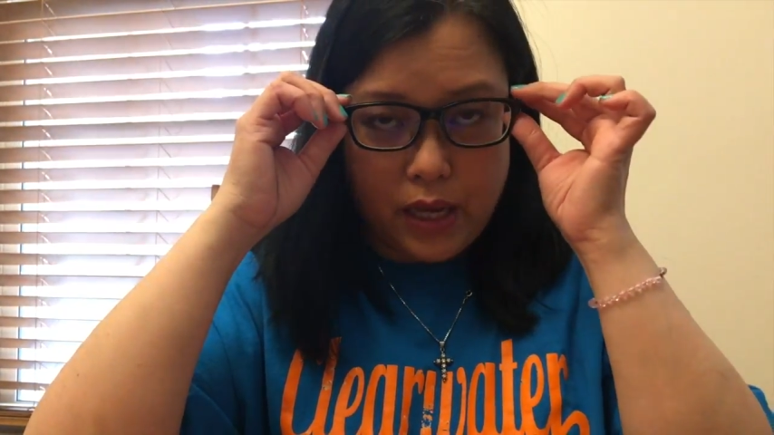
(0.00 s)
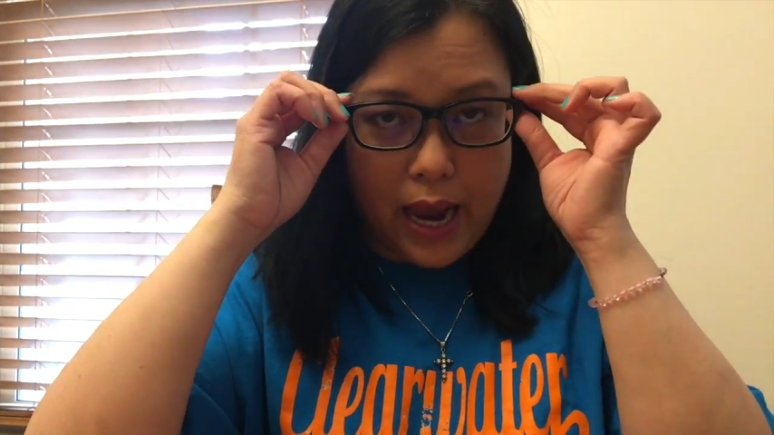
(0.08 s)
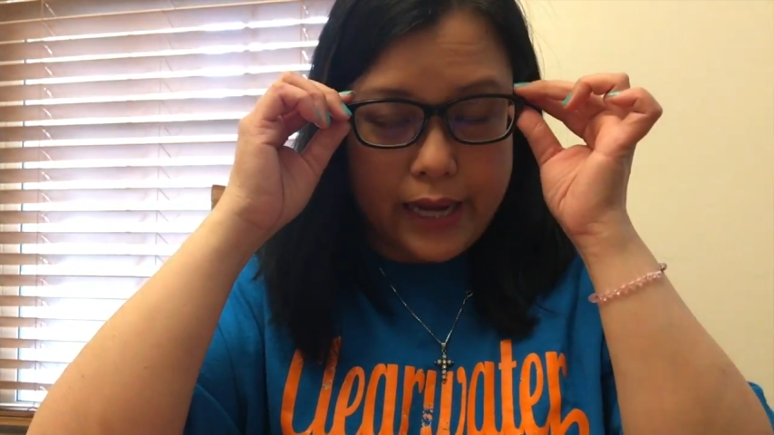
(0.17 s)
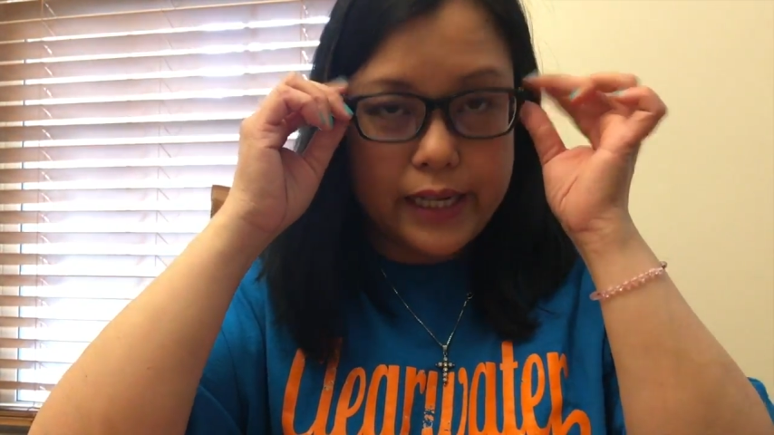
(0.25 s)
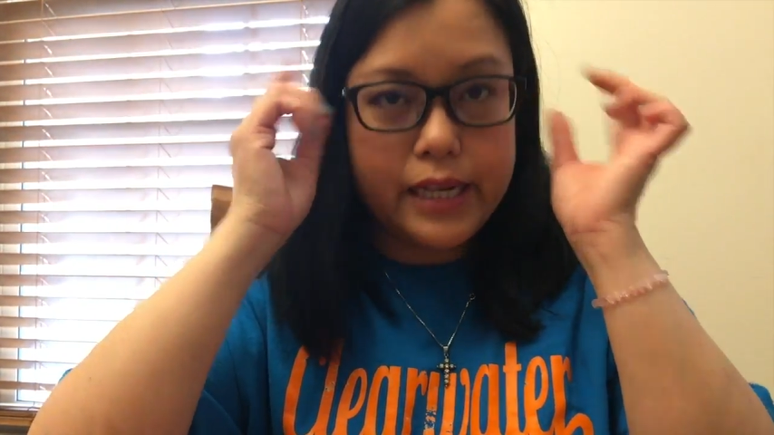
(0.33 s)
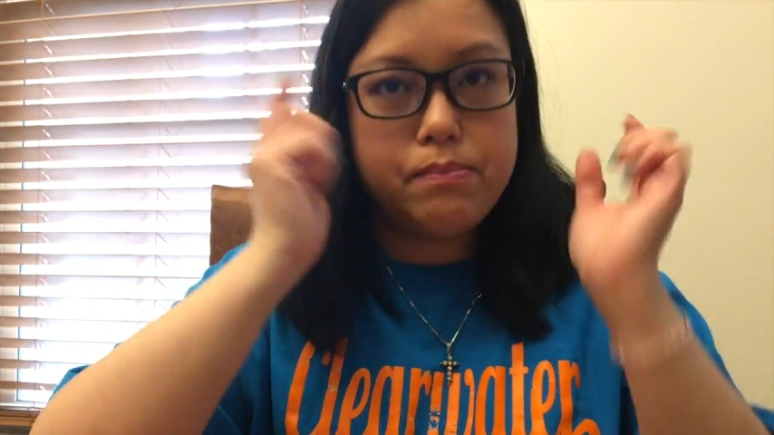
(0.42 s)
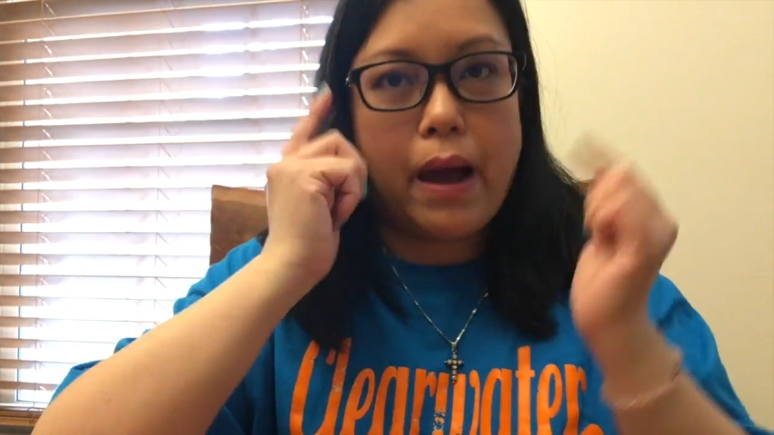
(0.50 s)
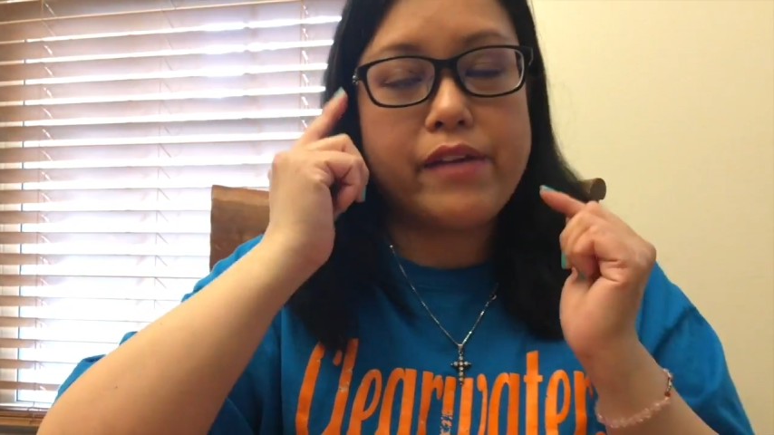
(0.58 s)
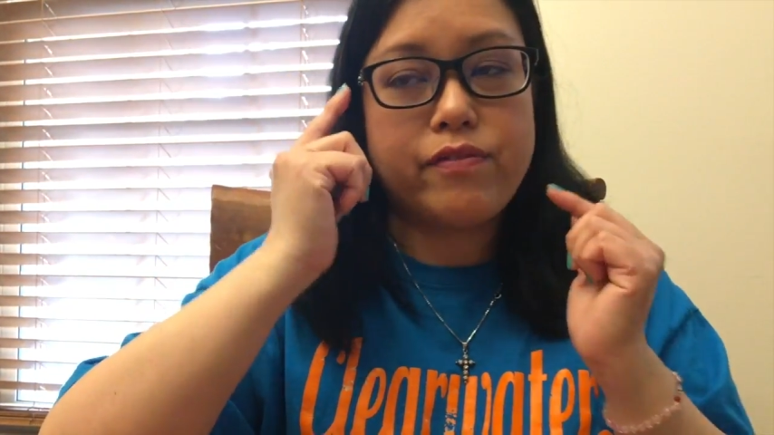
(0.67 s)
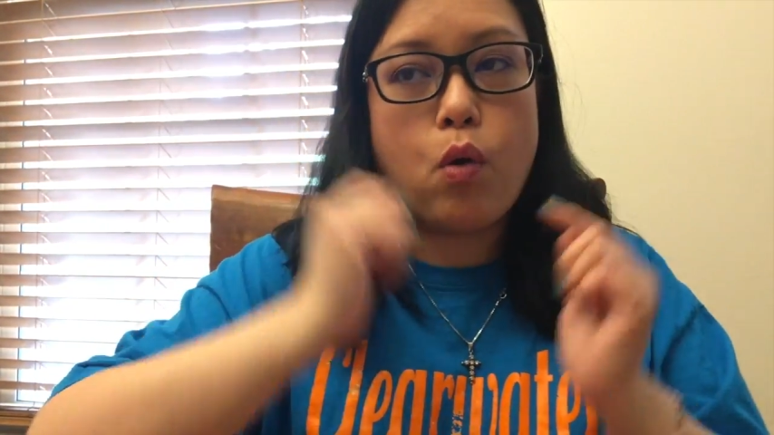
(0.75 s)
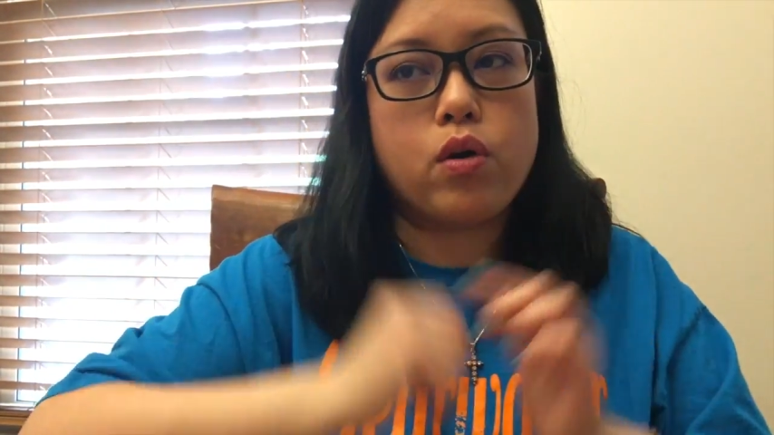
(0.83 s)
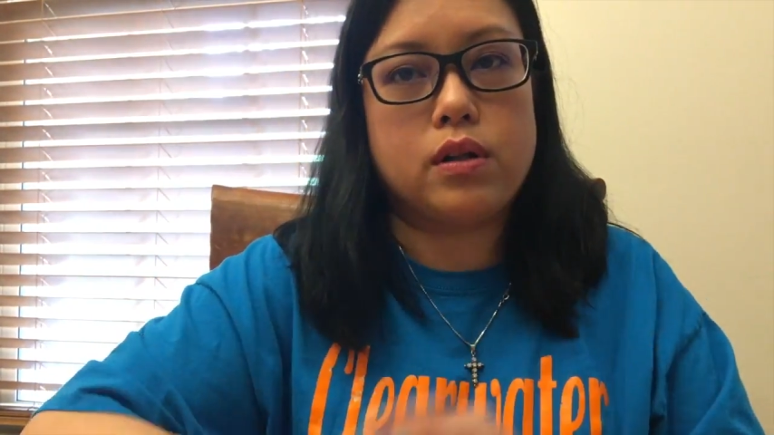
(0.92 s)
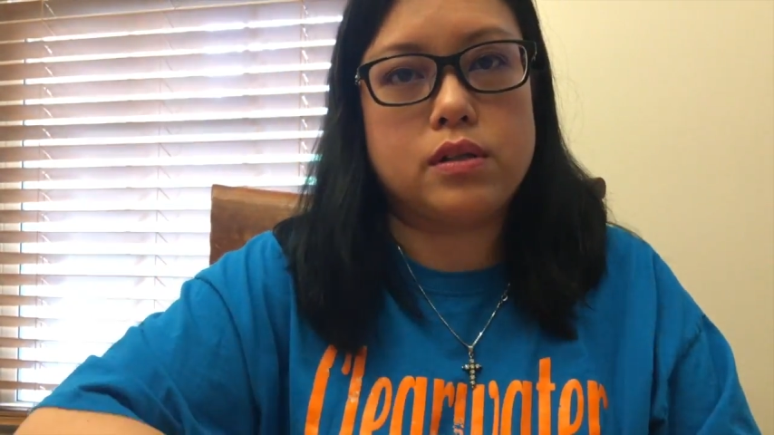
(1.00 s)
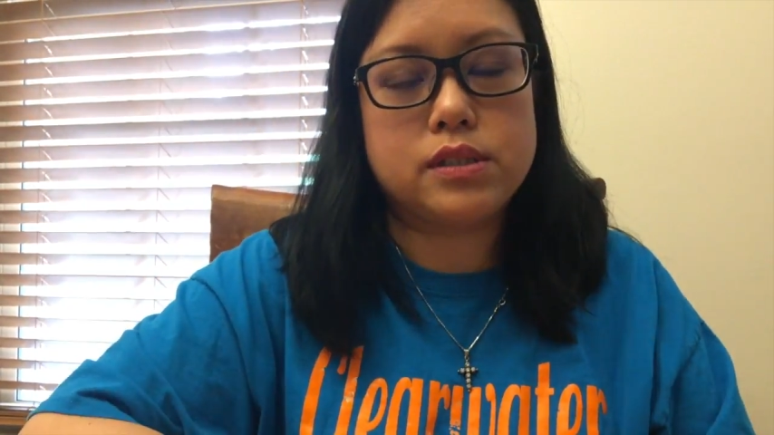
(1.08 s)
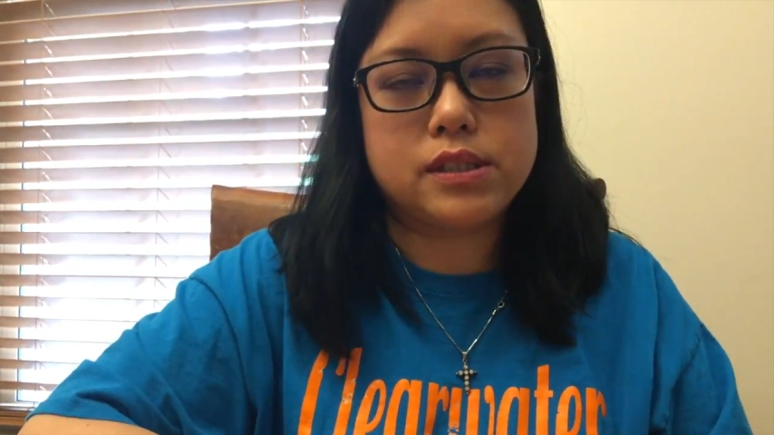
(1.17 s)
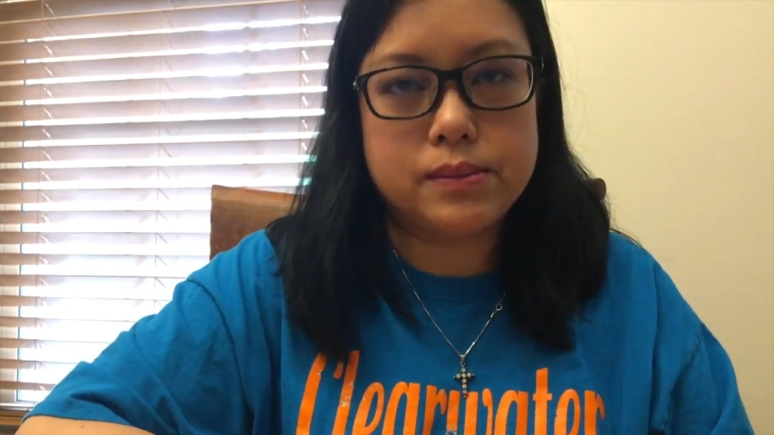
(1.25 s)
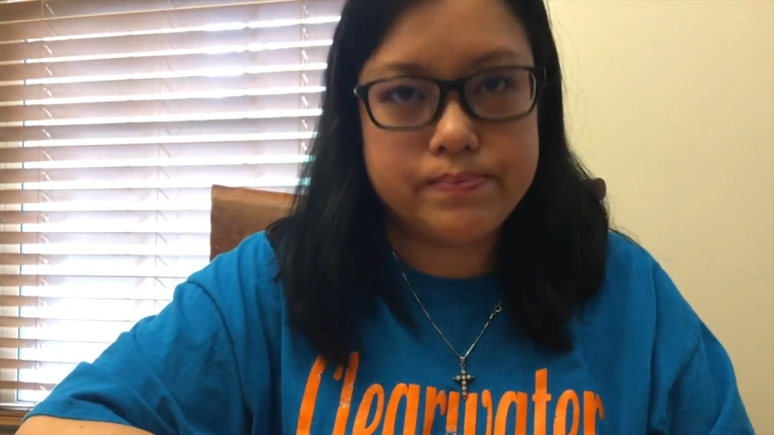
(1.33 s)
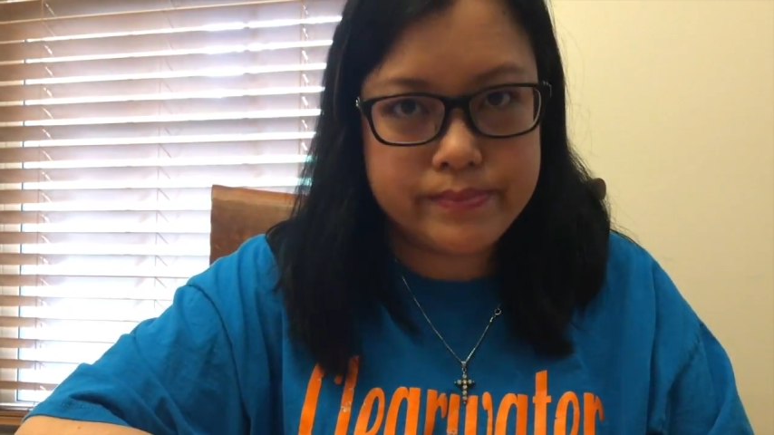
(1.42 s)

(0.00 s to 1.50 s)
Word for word: I need bifocals